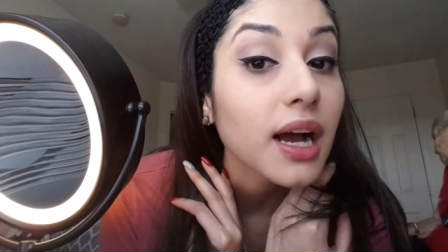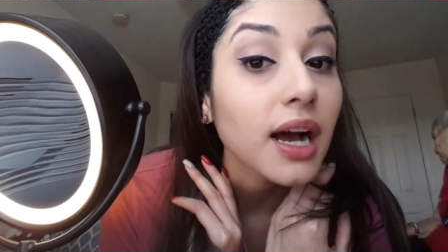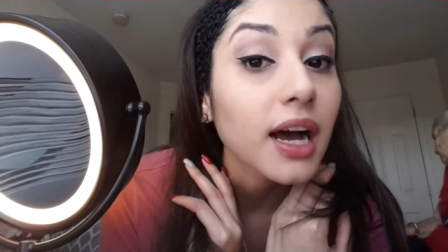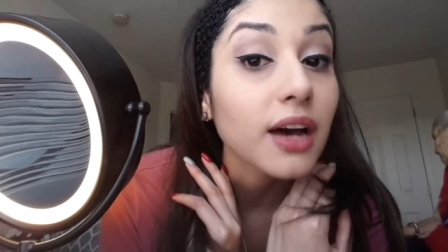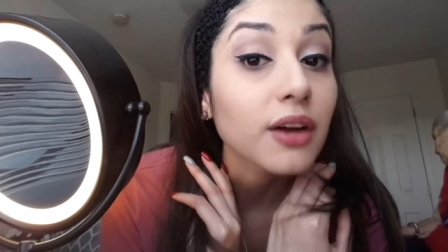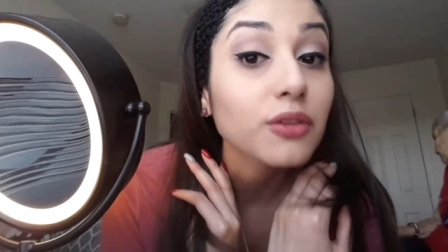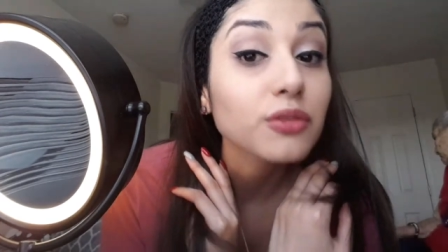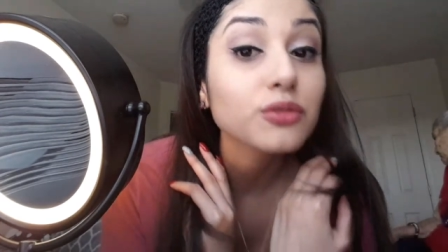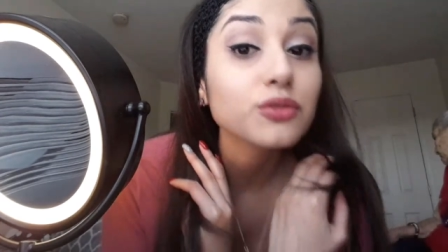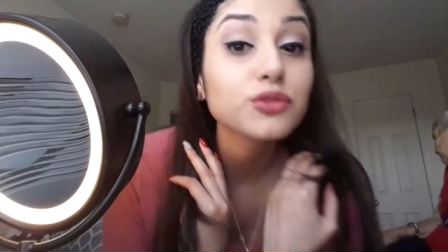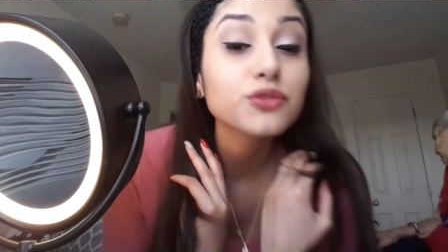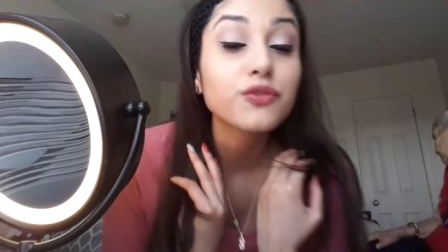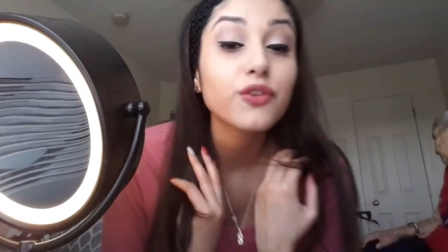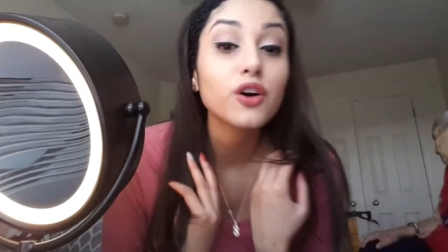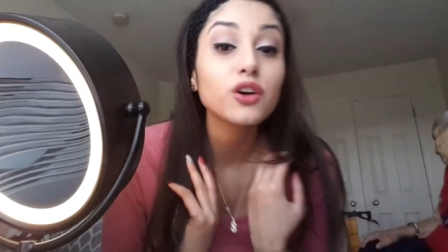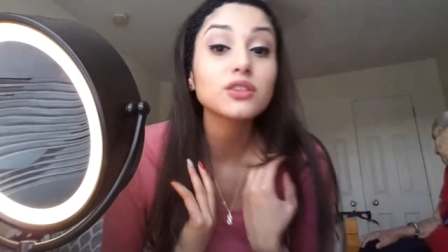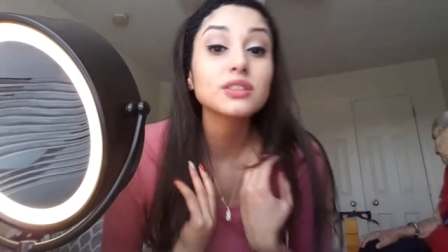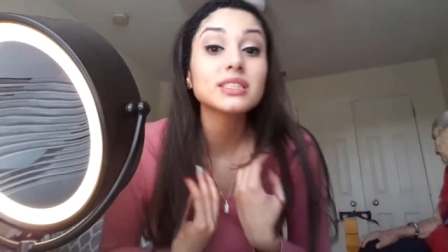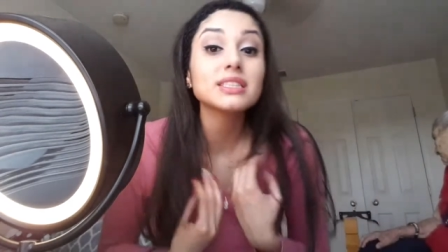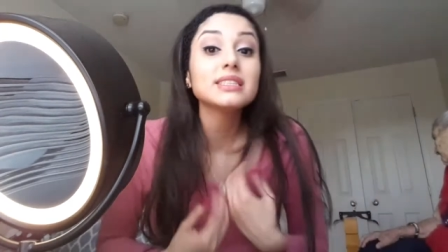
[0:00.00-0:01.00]
I don't use
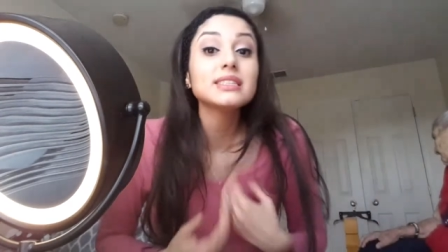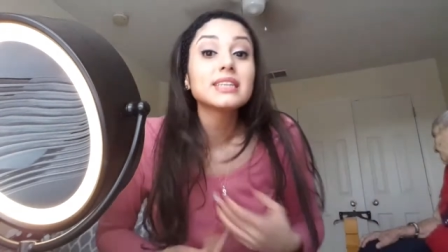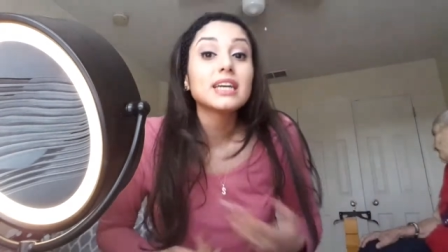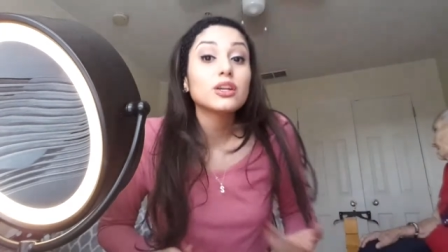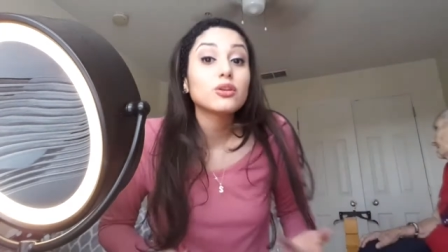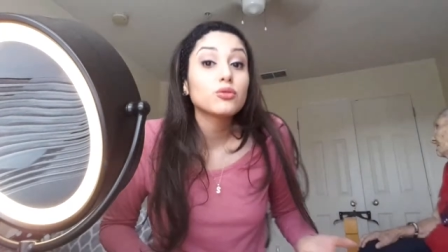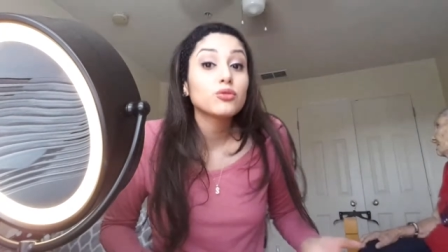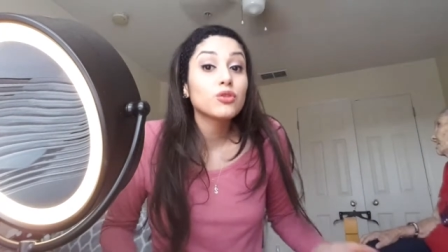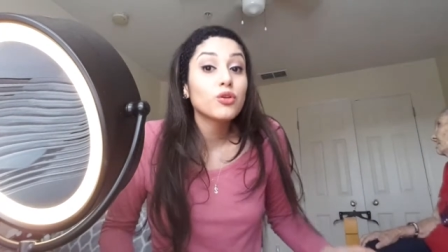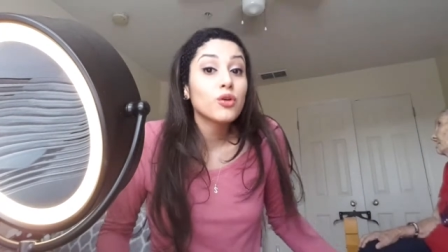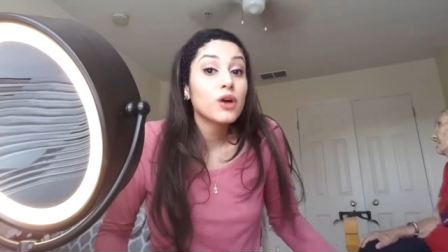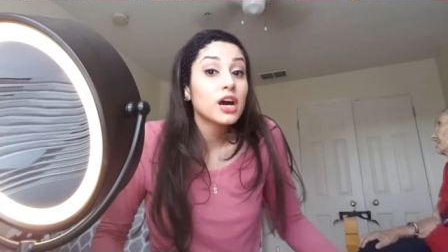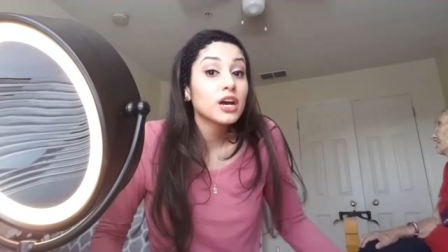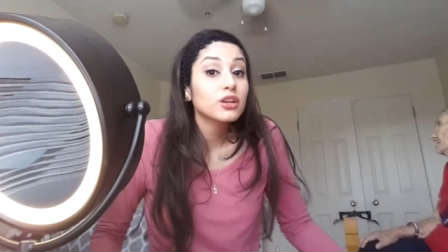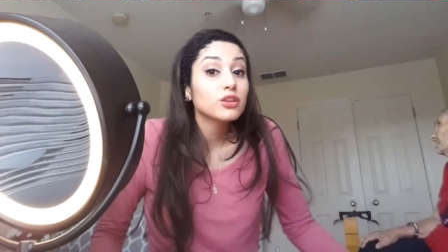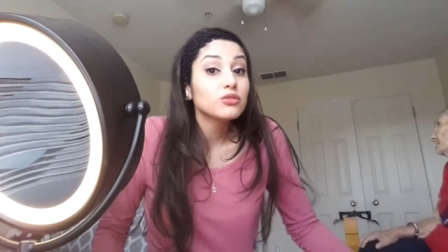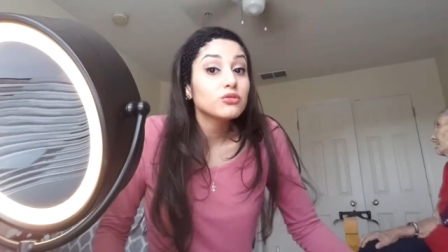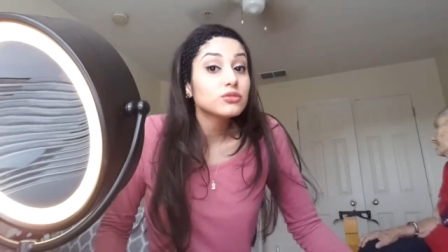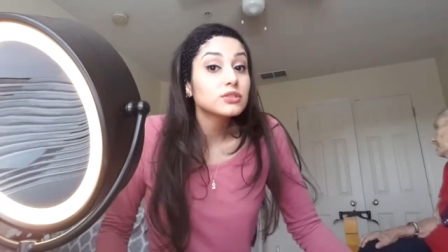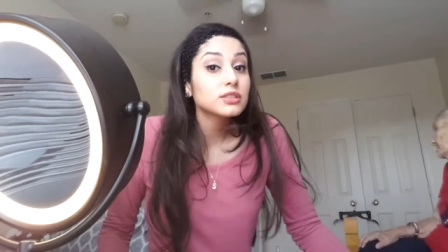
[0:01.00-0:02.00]
falsies. I don't know how to
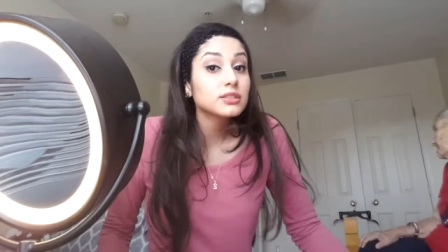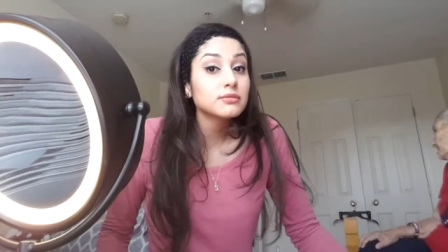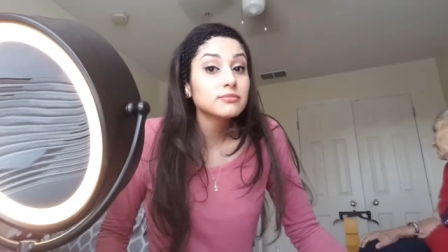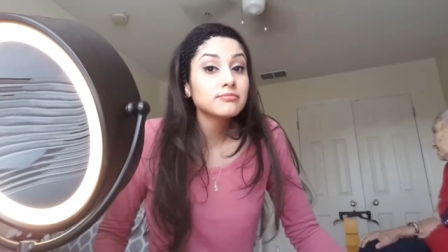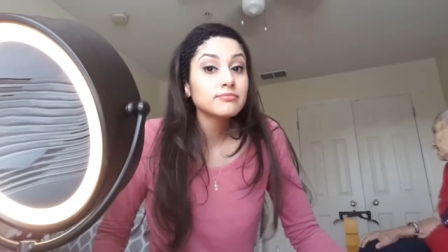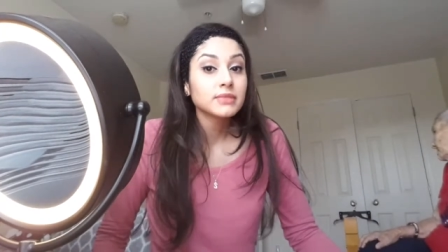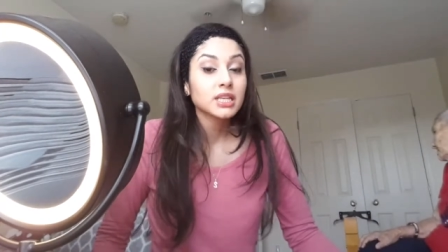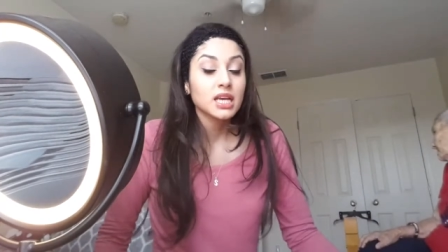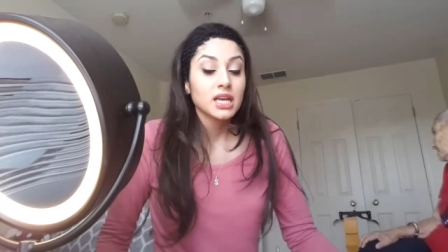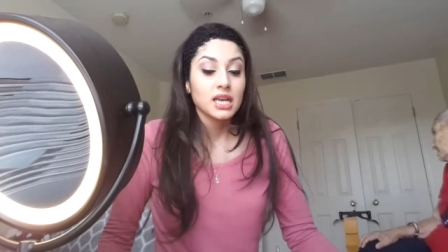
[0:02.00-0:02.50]
use them,